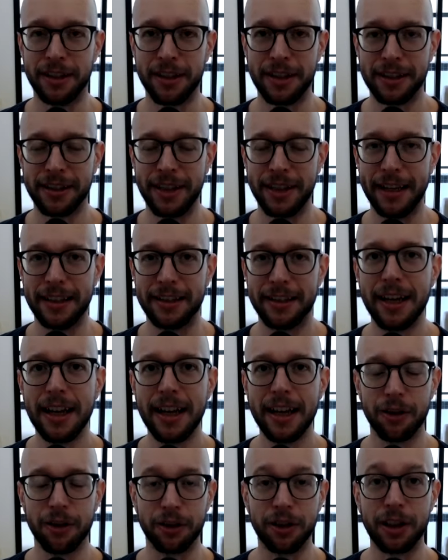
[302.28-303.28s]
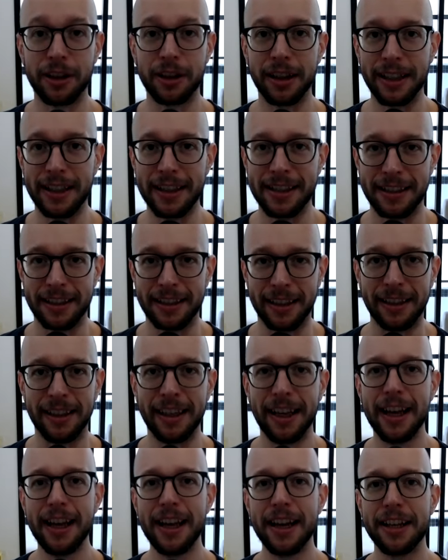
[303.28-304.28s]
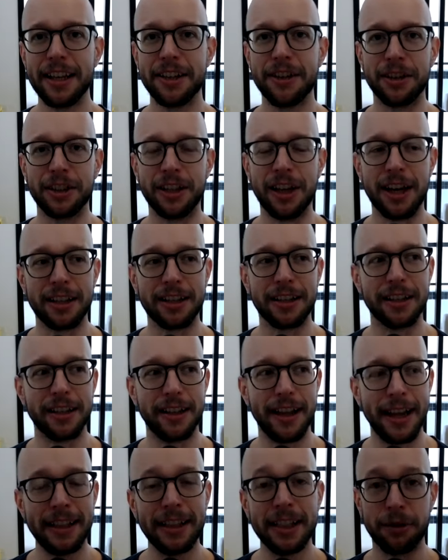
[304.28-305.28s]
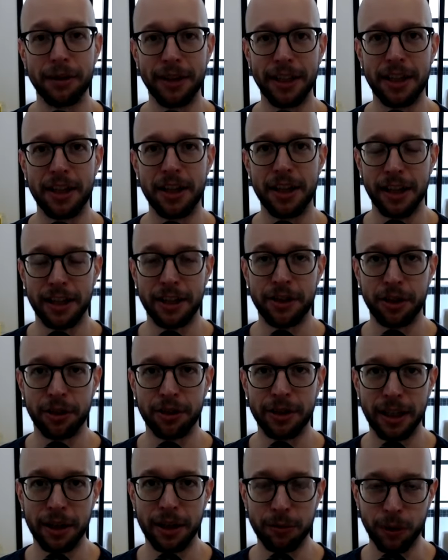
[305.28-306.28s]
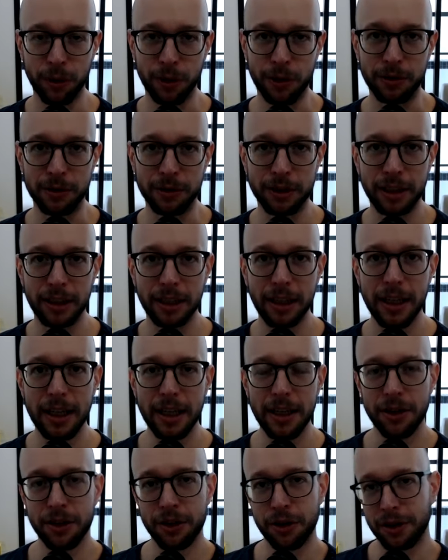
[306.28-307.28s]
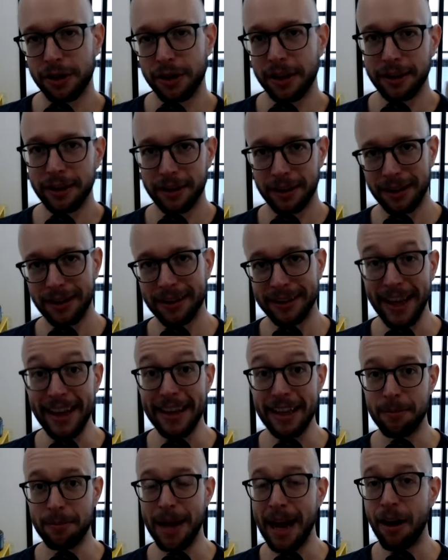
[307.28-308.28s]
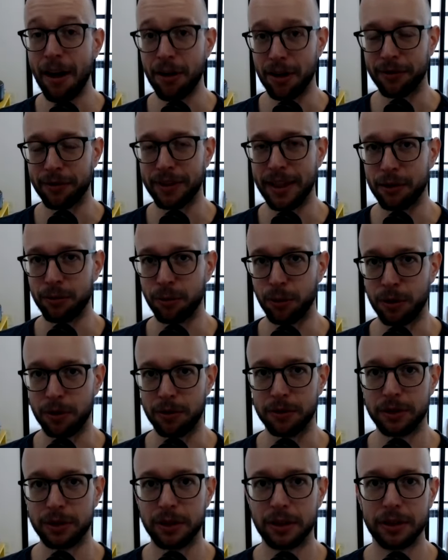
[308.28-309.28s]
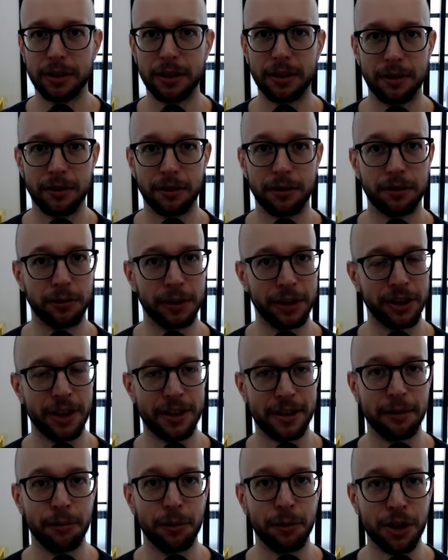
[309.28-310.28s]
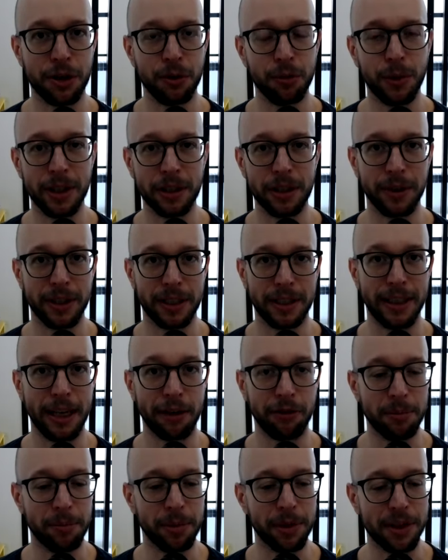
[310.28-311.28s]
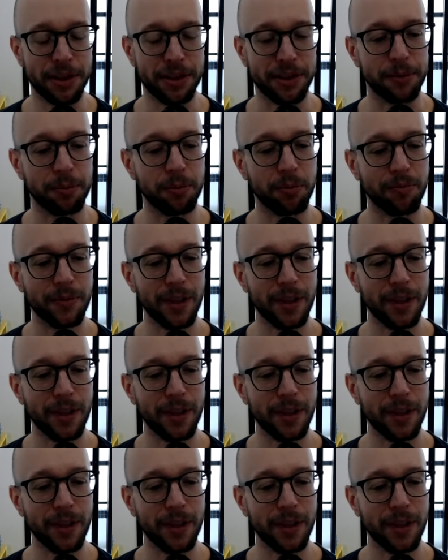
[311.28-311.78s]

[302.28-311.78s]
their state. You're not listening. You're not entering into their world to take them out of that world, which is what you want with an angry person.